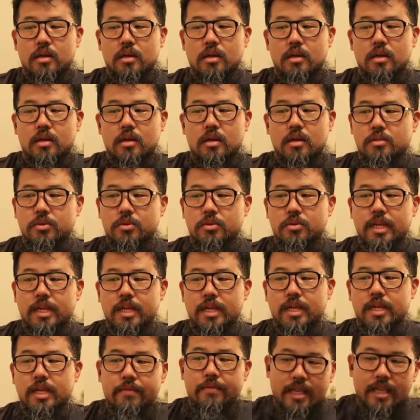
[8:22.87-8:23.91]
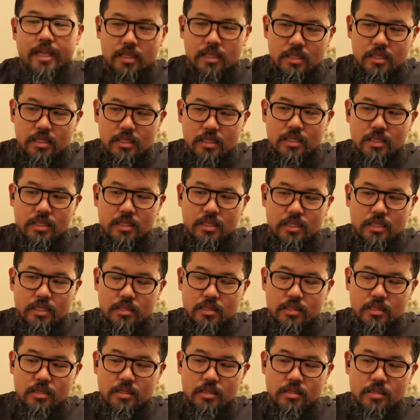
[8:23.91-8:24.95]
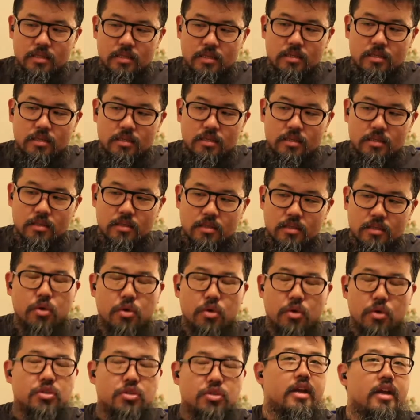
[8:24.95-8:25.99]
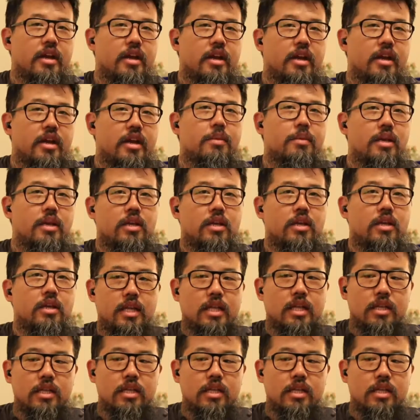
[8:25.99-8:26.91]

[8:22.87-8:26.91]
doing kind of like exposure therapy, and just like